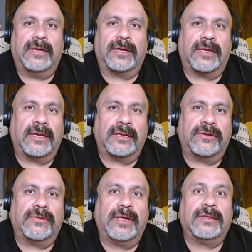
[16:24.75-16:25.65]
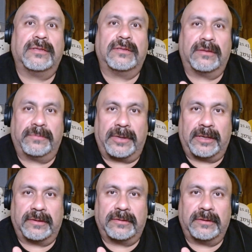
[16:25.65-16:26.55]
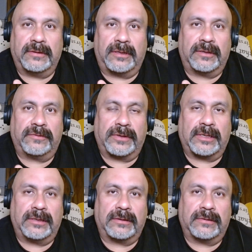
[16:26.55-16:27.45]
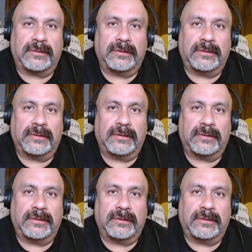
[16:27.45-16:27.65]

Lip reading: I can't do nothing to the past. It is what it is.